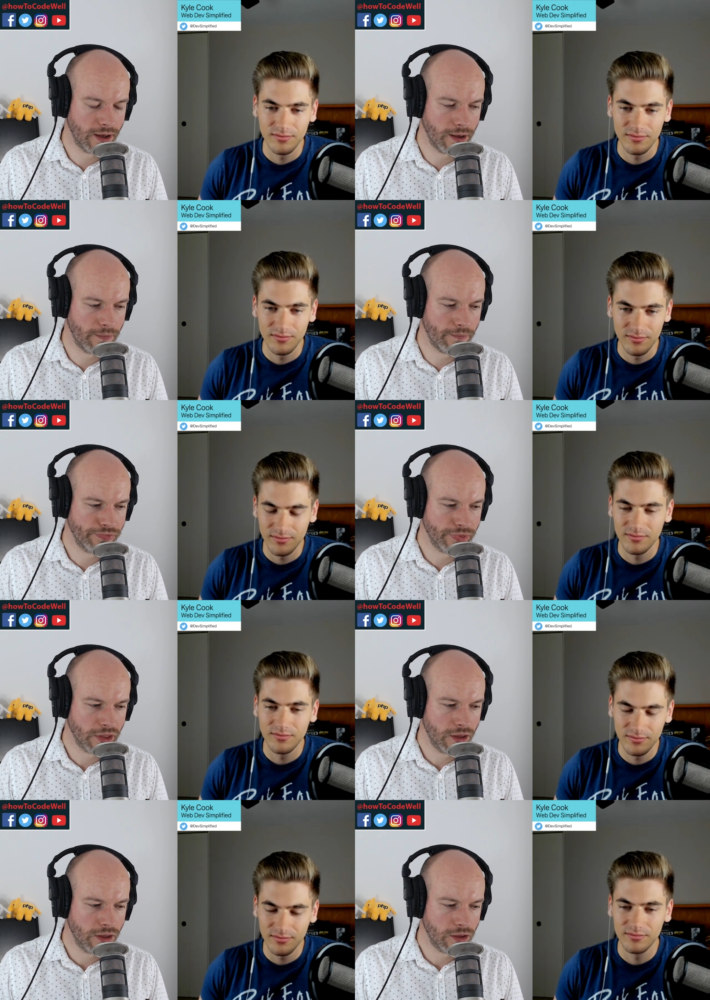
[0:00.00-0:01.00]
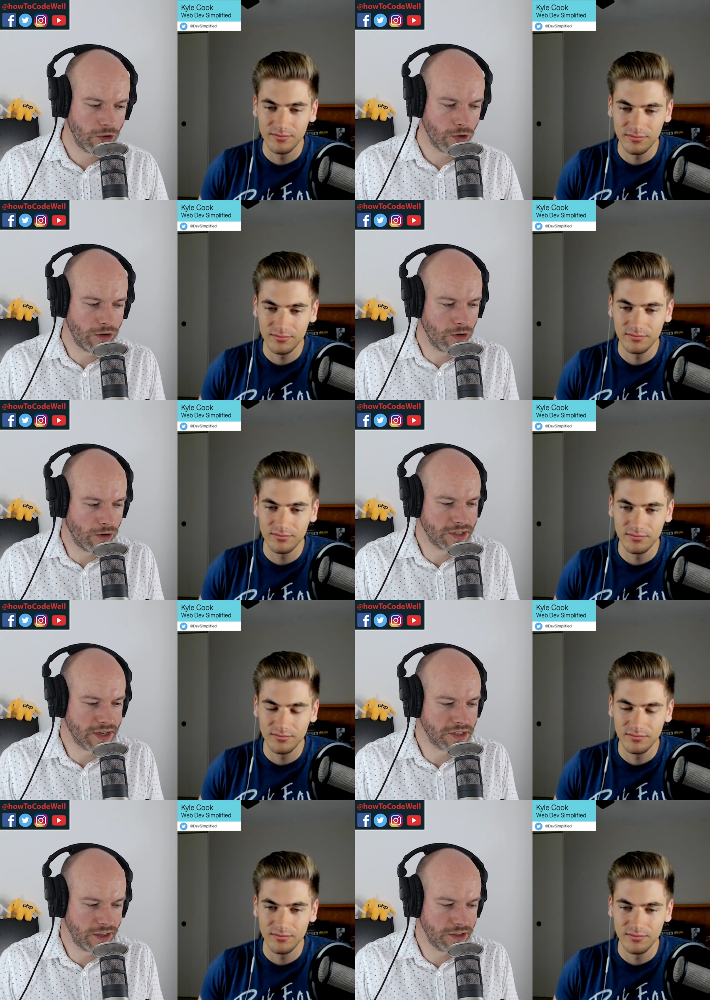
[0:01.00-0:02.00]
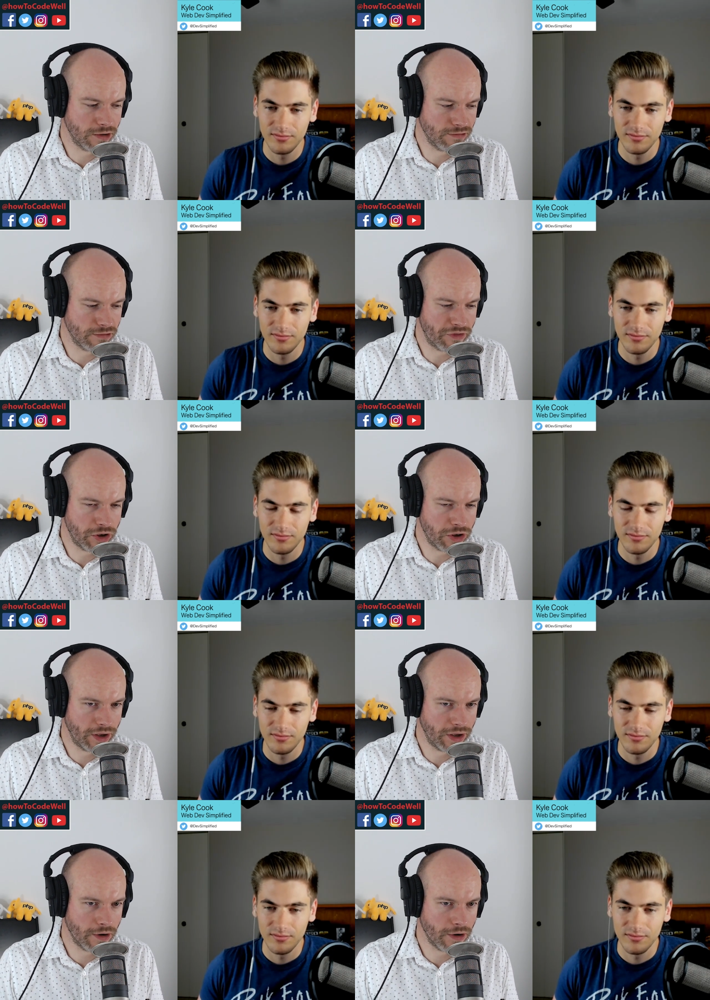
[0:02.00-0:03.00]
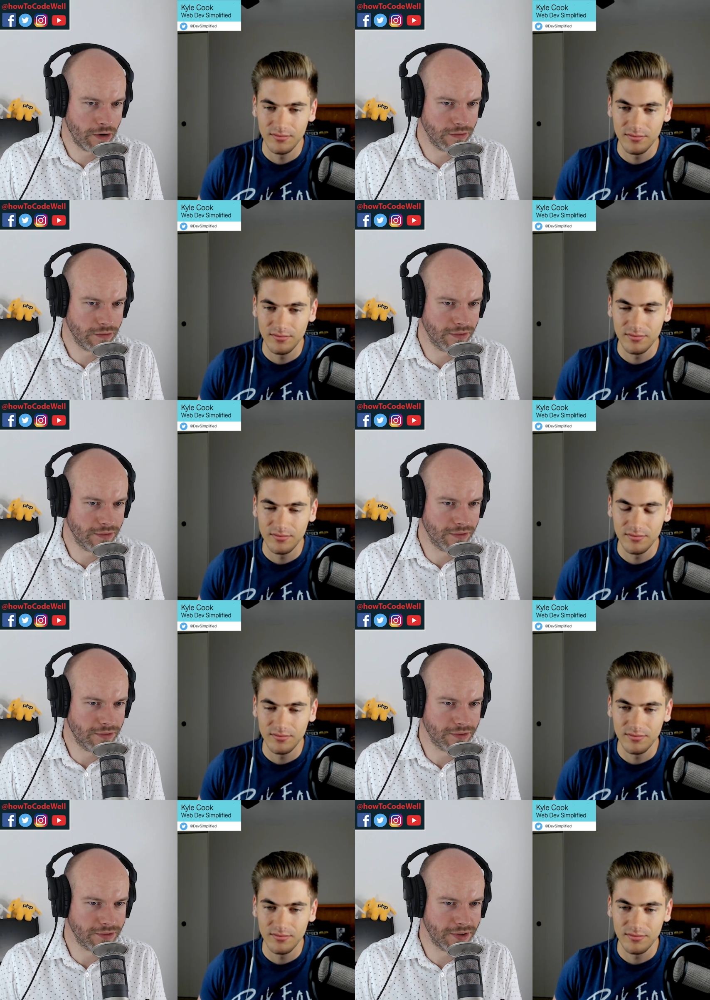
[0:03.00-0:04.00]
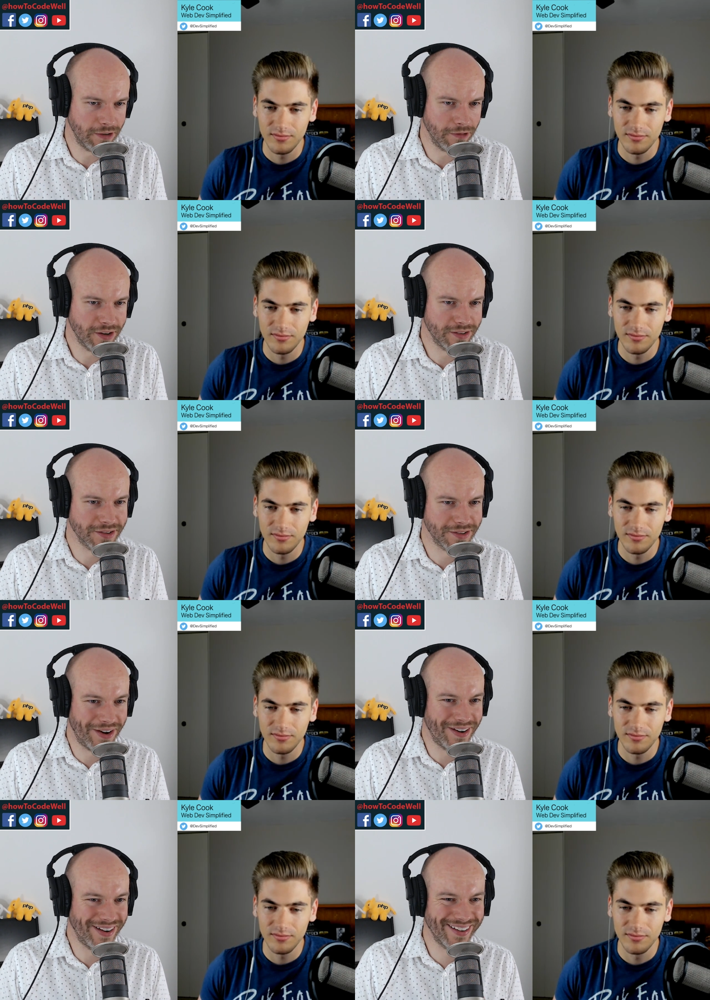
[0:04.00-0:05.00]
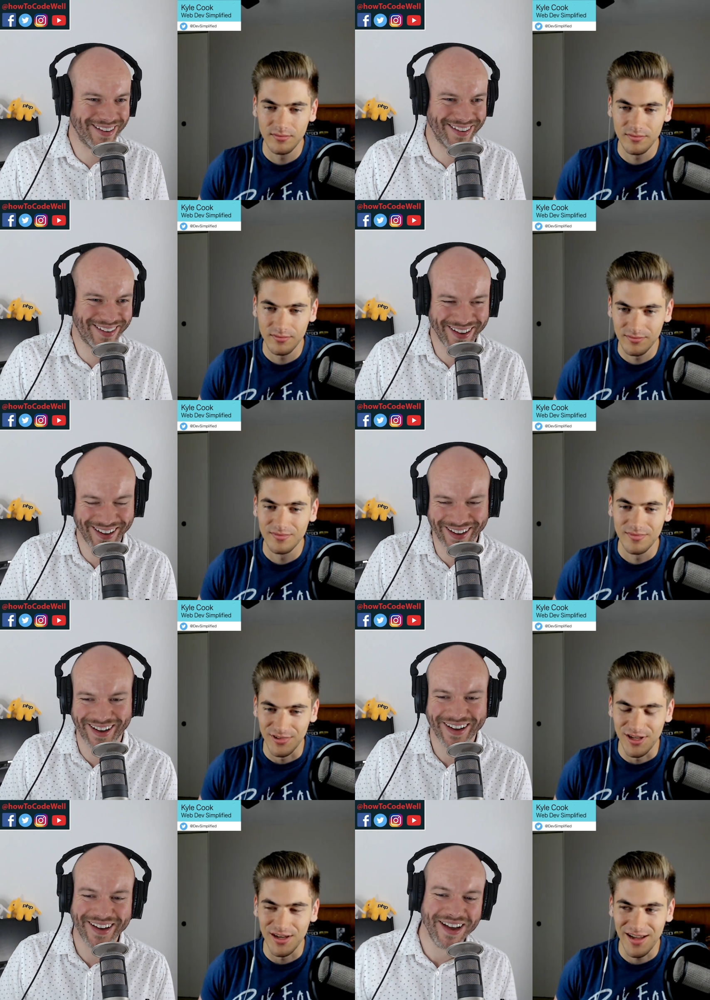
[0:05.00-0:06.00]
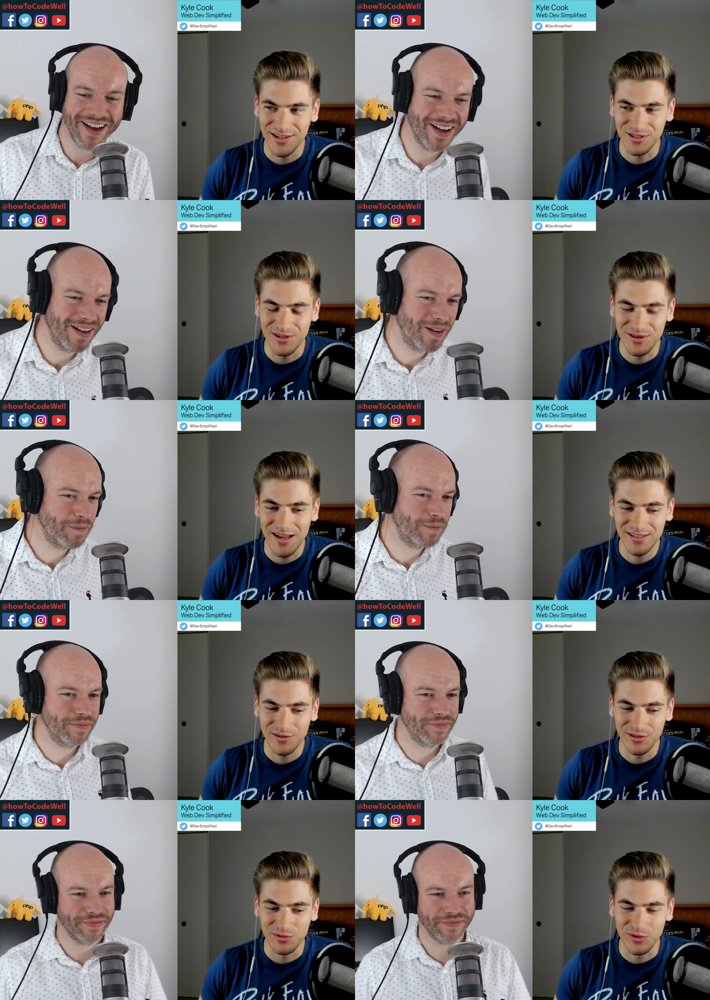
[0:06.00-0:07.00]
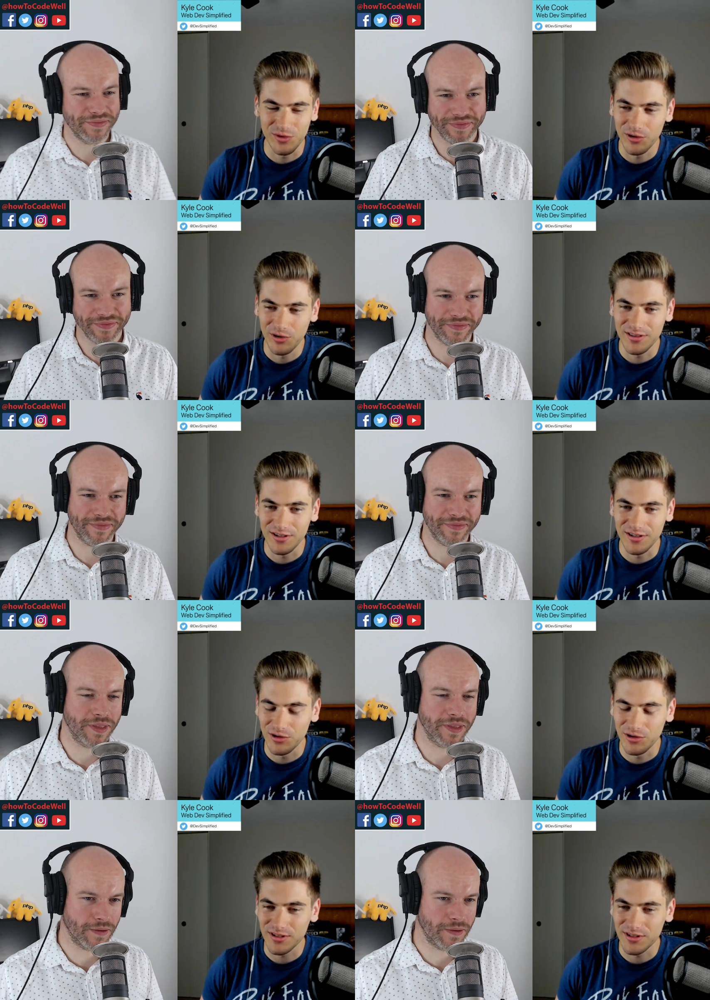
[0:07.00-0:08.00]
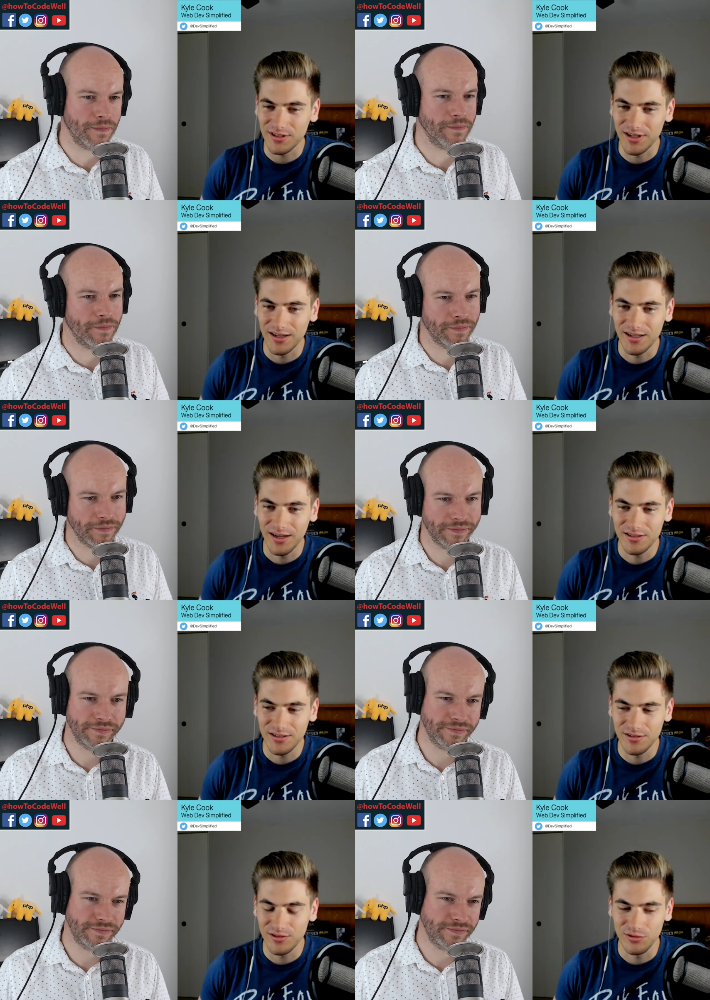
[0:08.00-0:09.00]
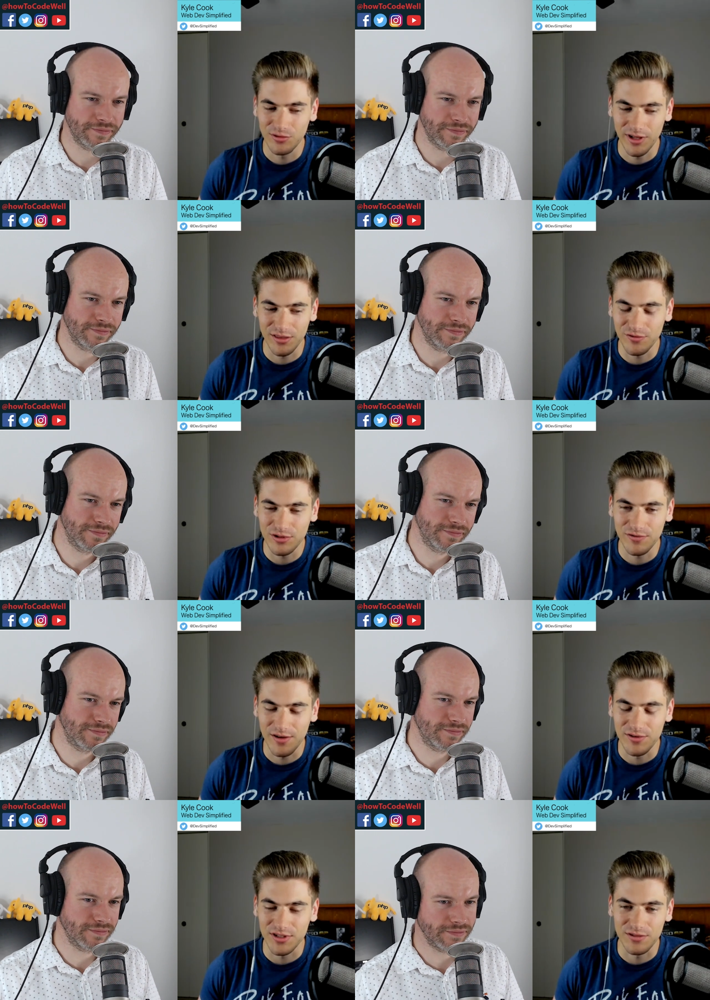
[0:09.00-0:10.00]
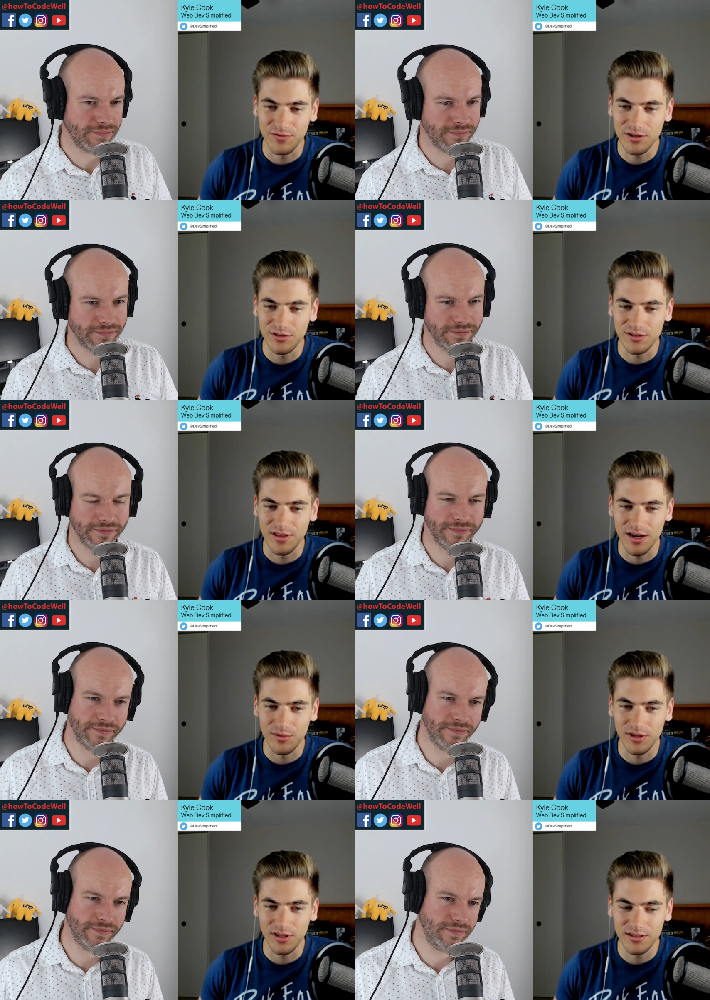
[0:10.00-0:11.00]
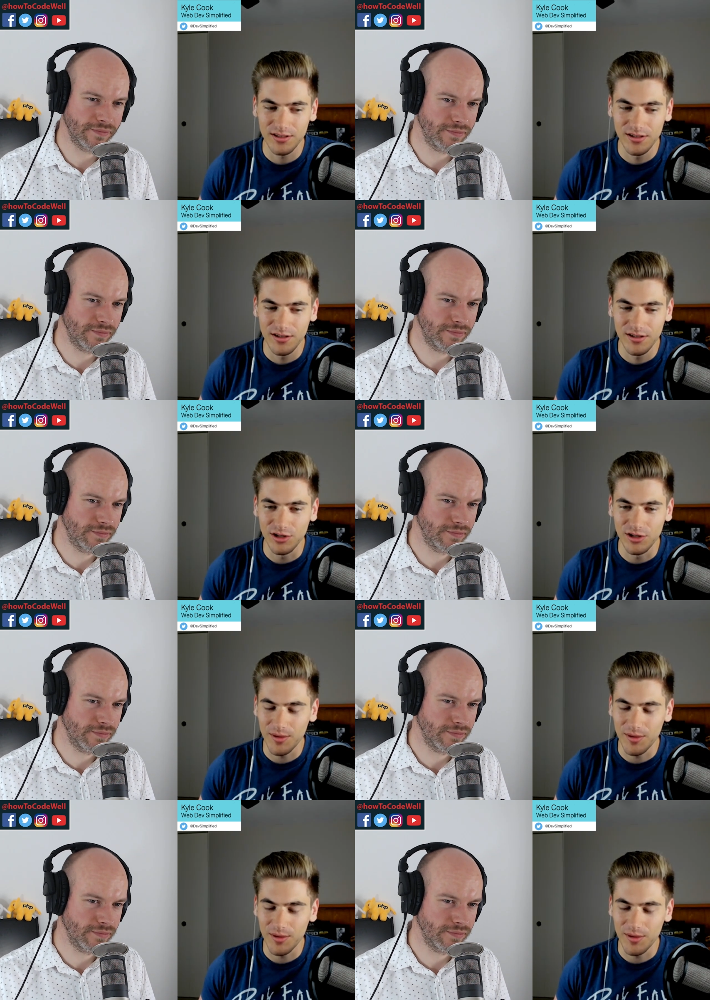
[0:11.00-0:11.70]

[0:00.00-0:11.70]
Speaker 1: Um, you're, you're essentially sort of reviewing your own thing, right? So yeah.
Speaker 2: Yeah, actually, as I was recording the course, I got through like the first five or six videos, and then I realized, you know